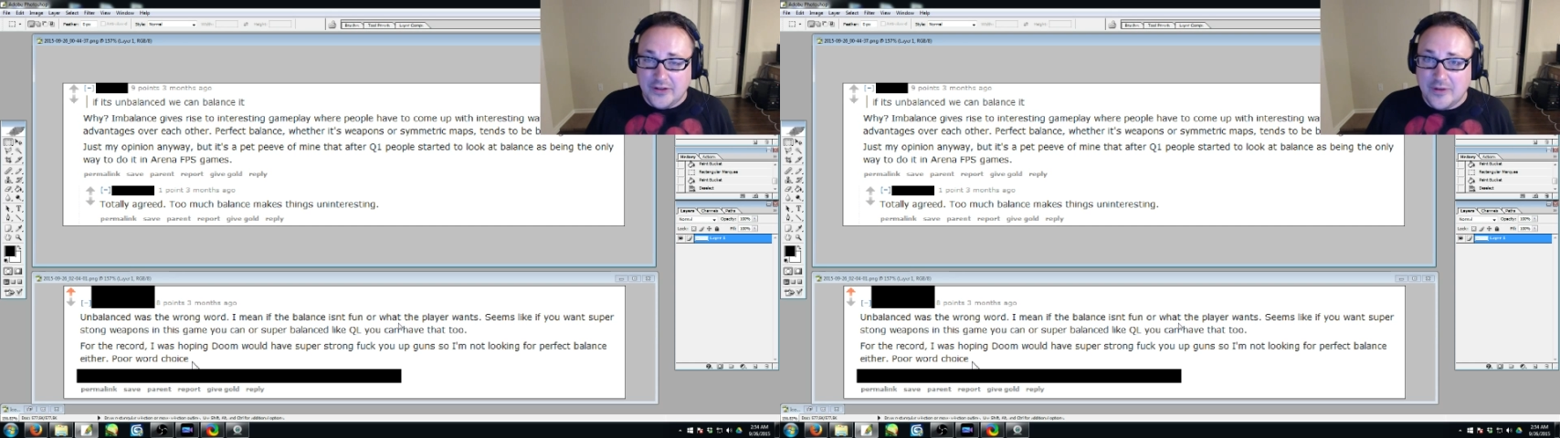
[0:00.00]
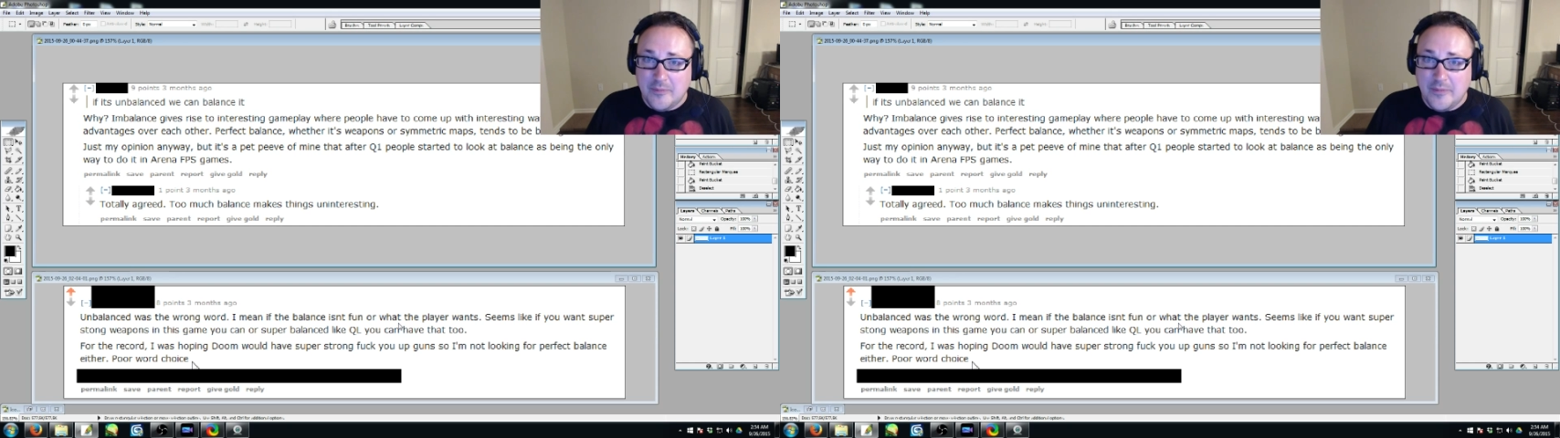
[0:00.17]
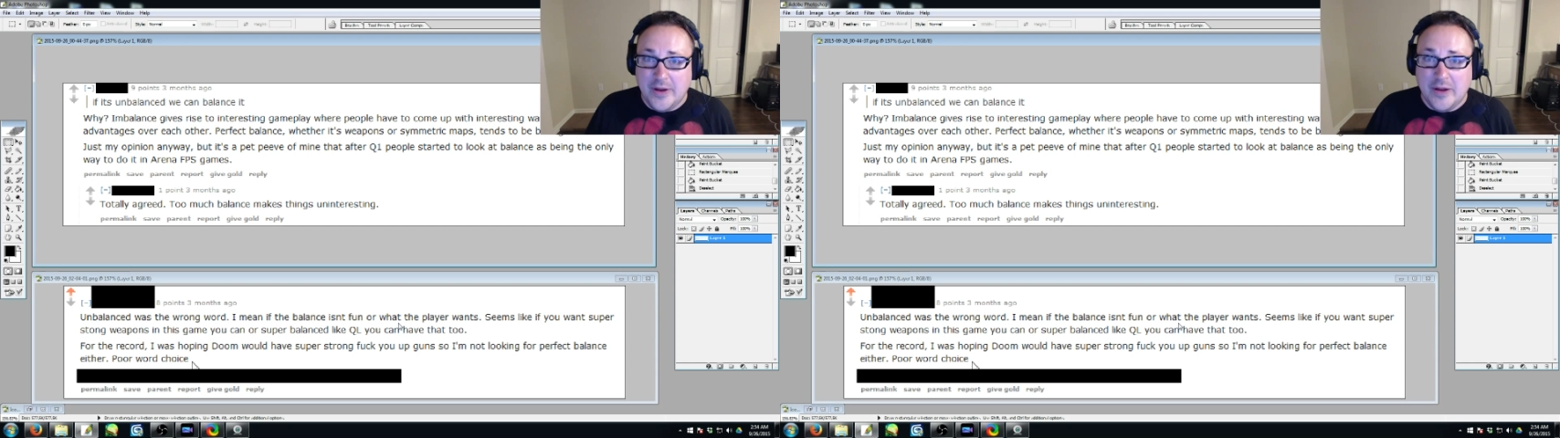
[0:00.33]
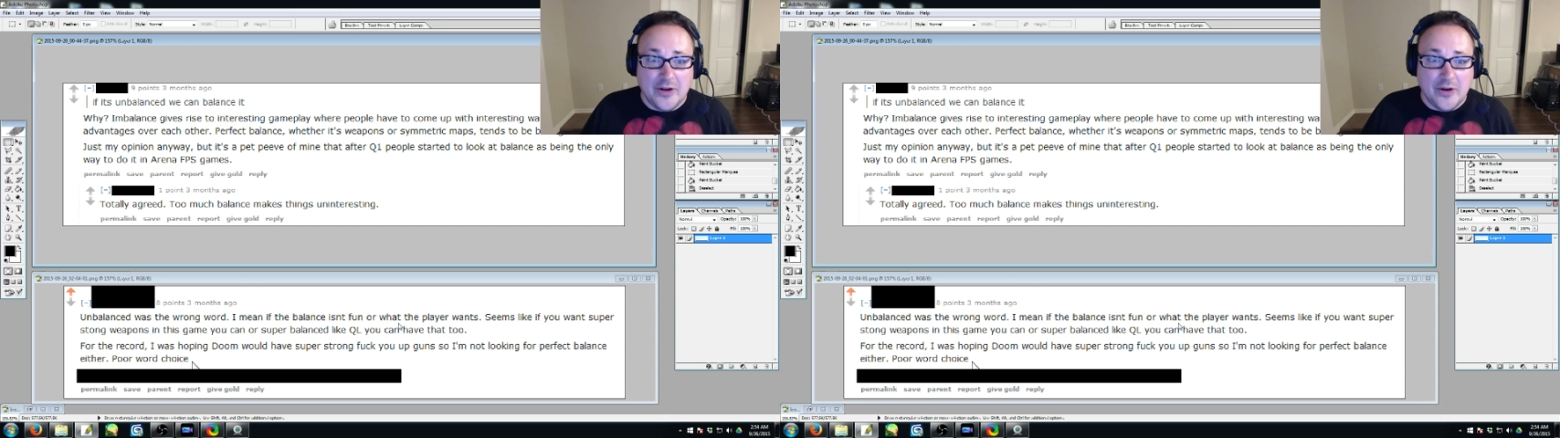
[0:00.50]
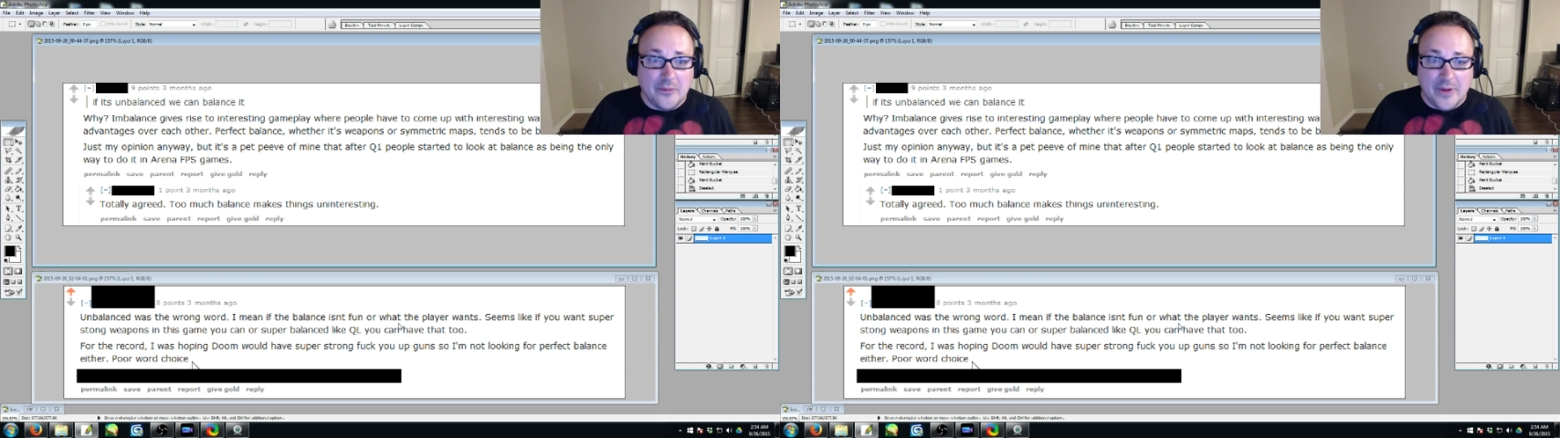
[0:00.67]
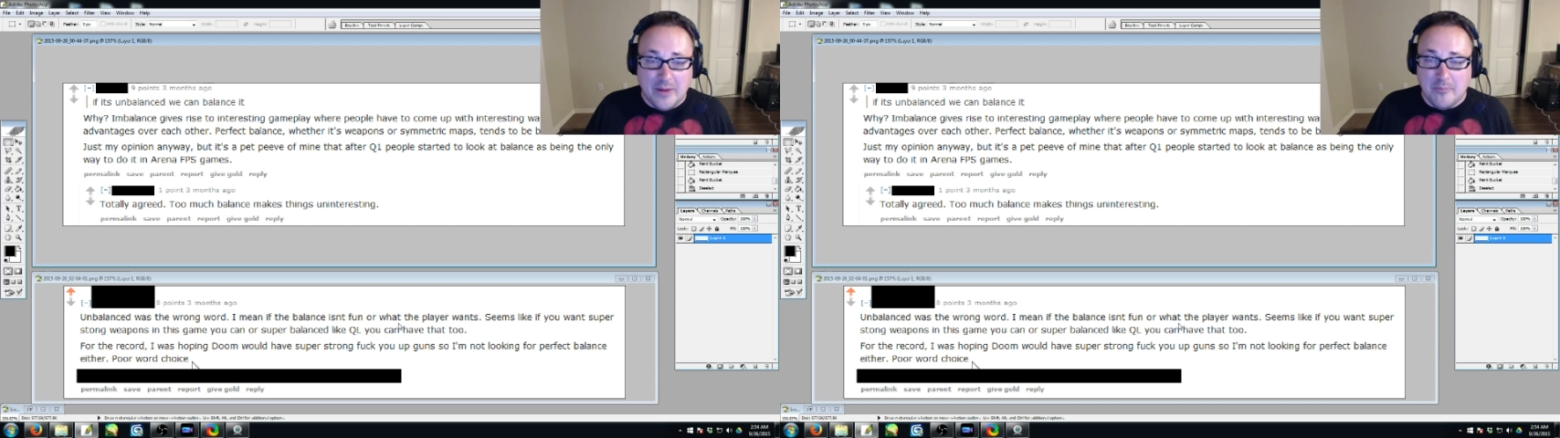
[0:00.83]

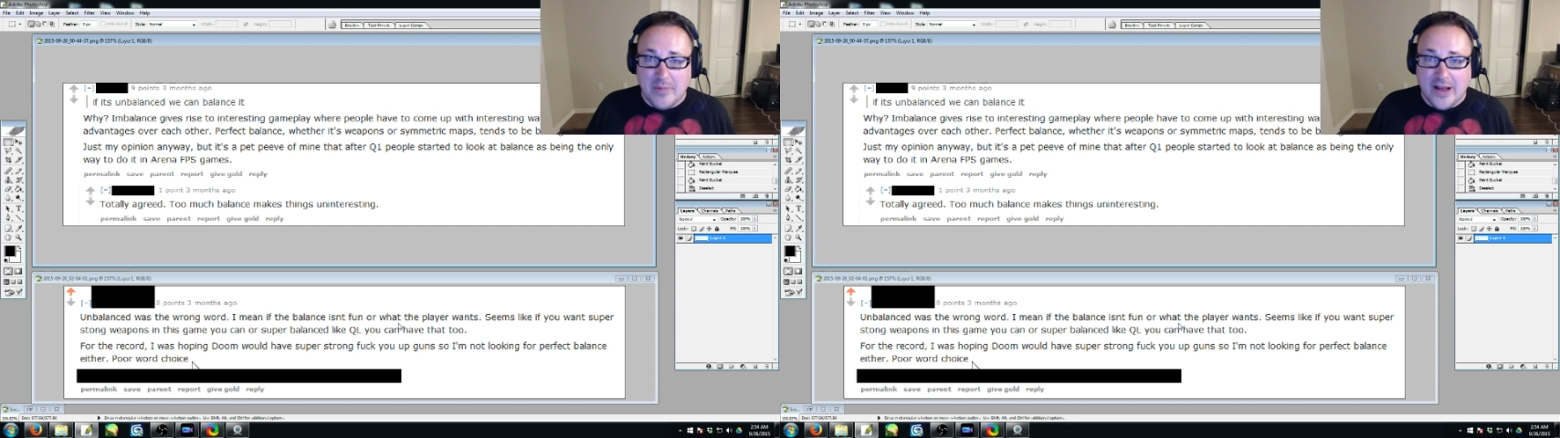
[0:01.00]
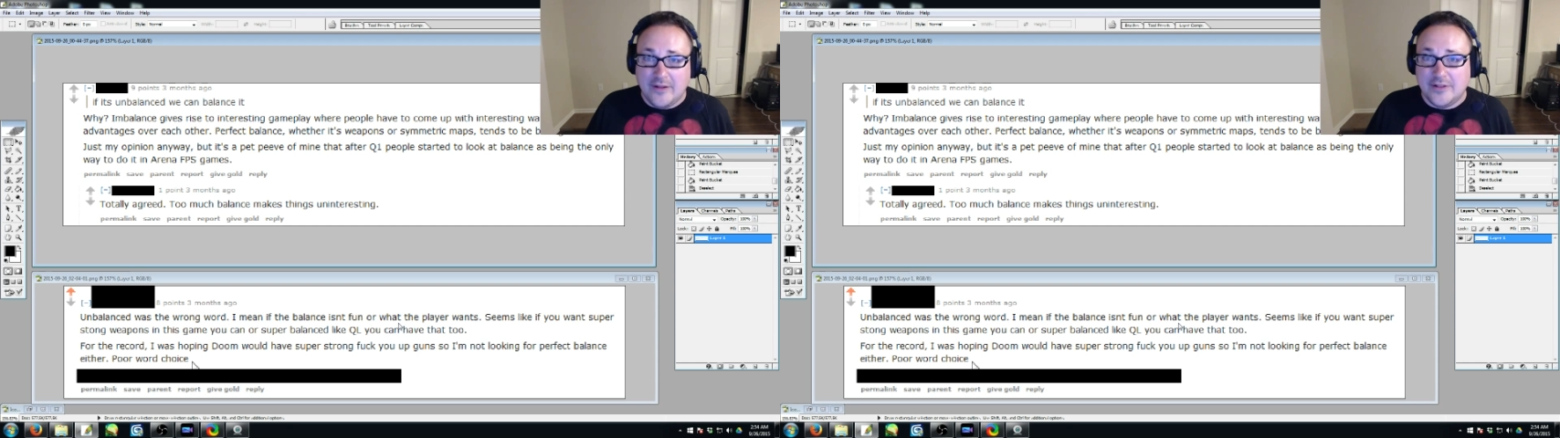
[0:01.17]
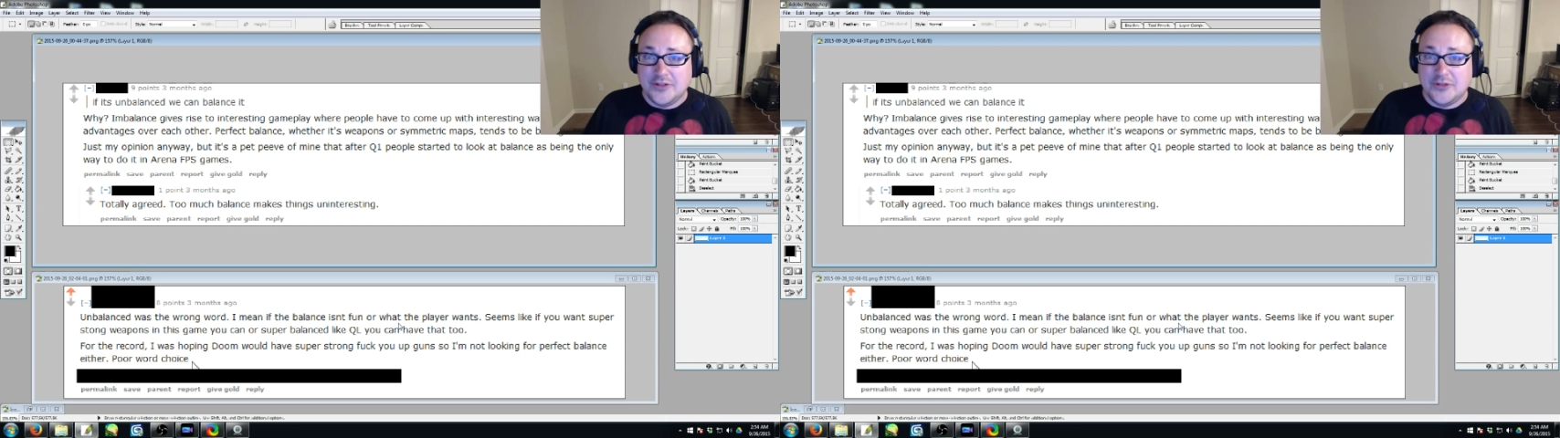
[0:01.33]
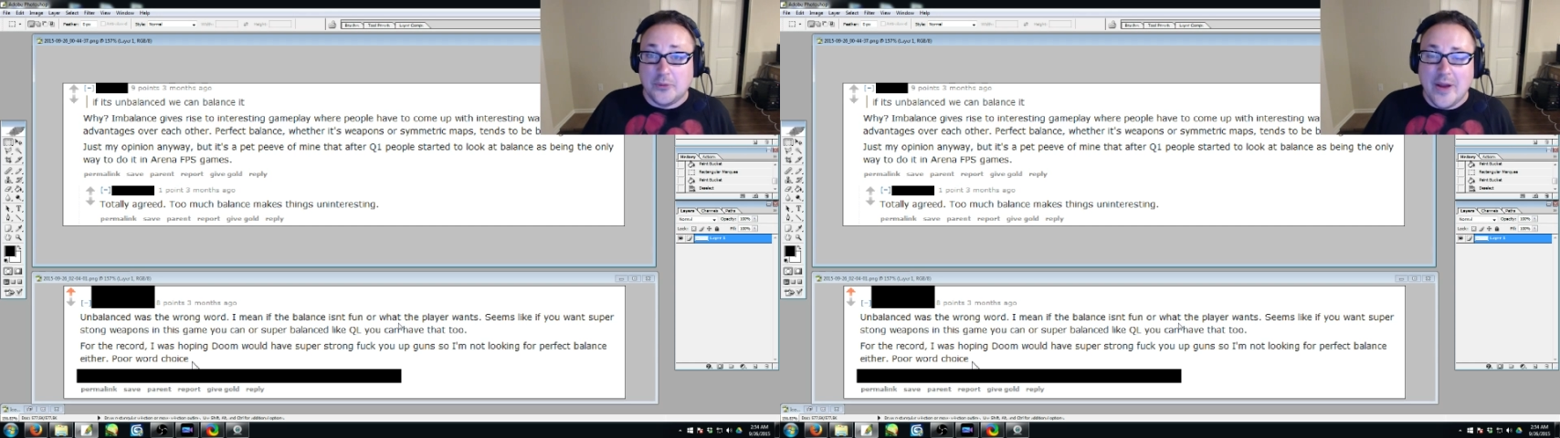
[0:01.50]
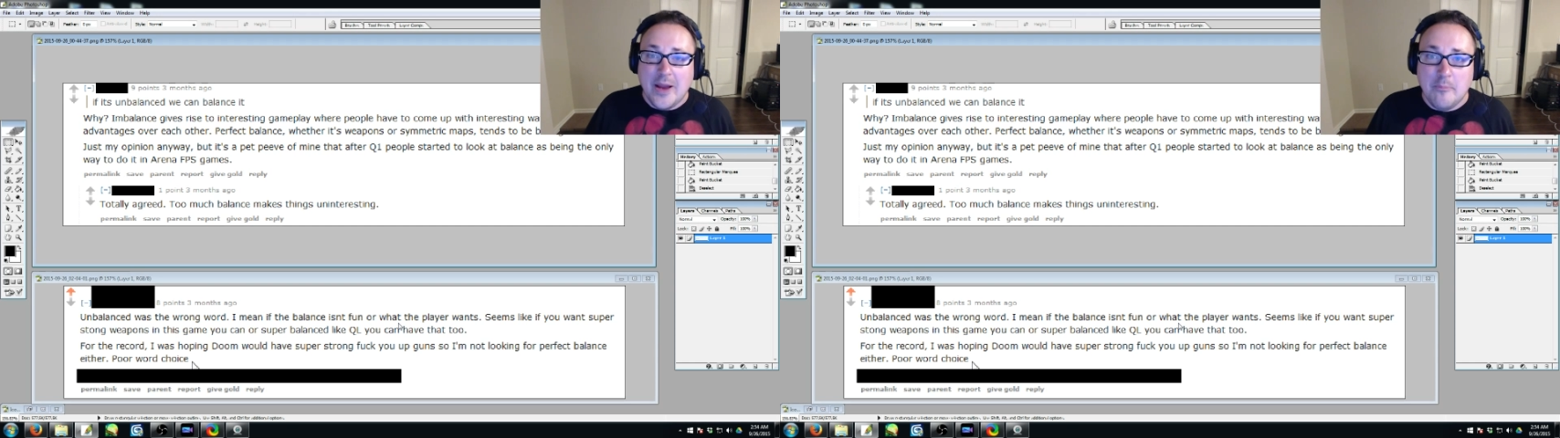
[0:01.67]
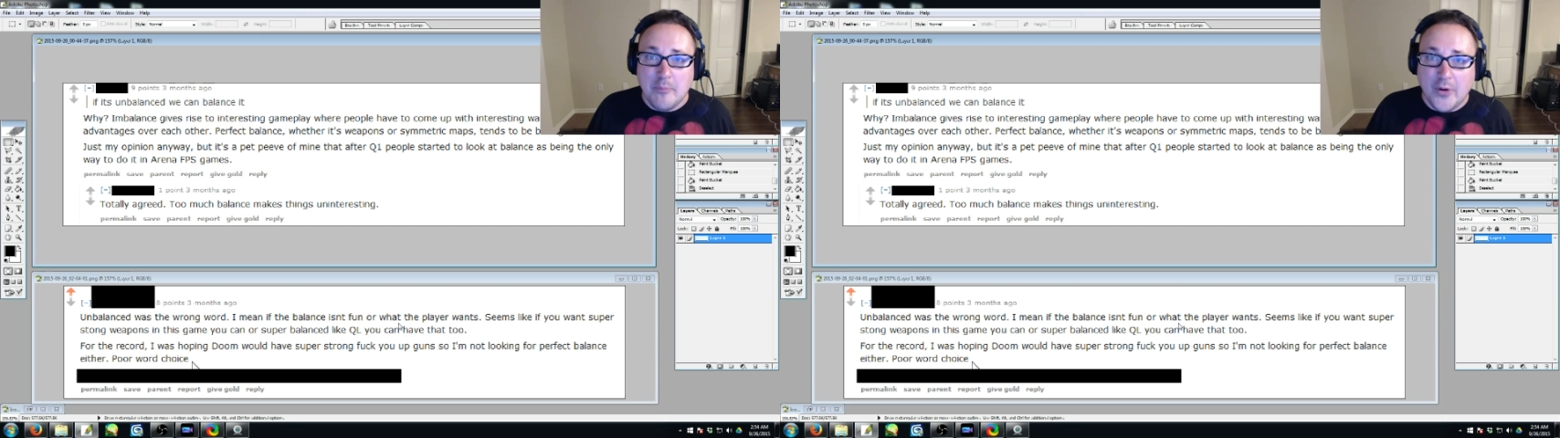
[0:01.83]
imbalanced or
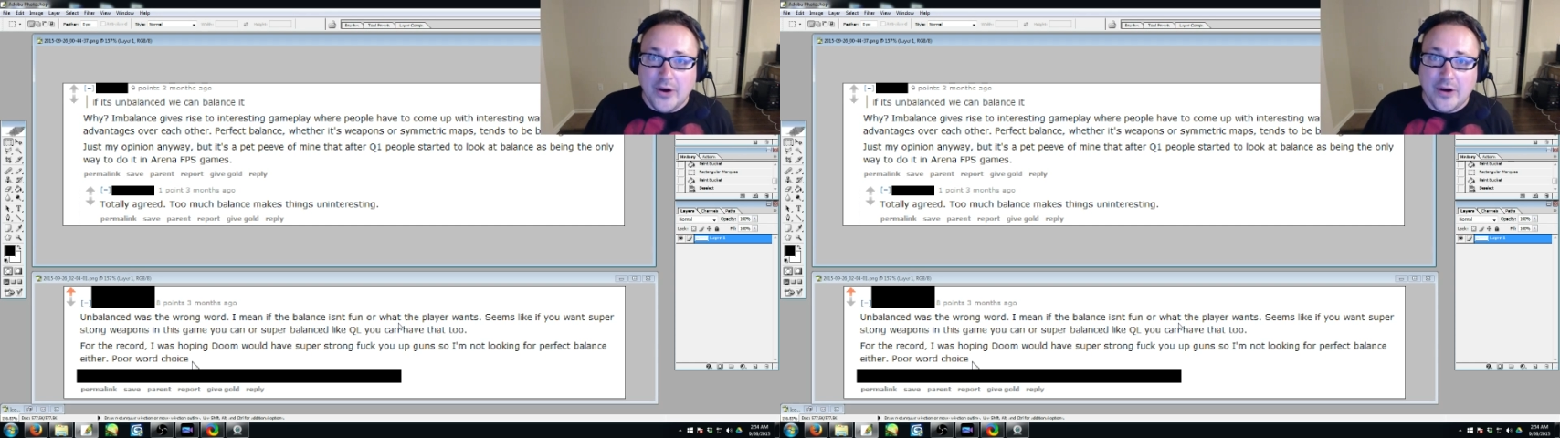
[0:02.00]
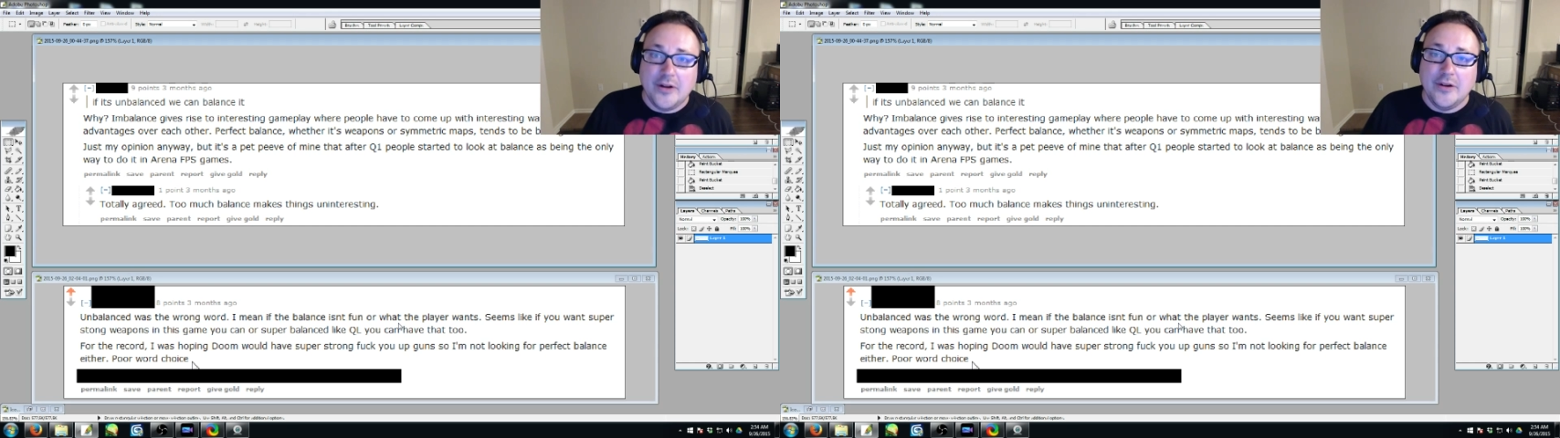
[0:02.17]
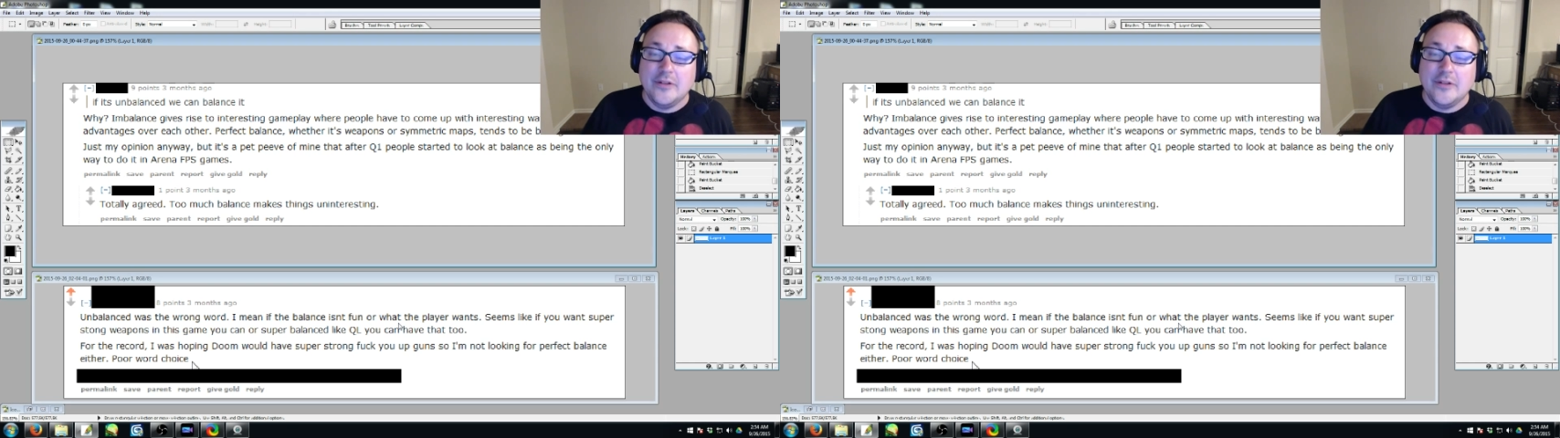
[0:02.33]
imba,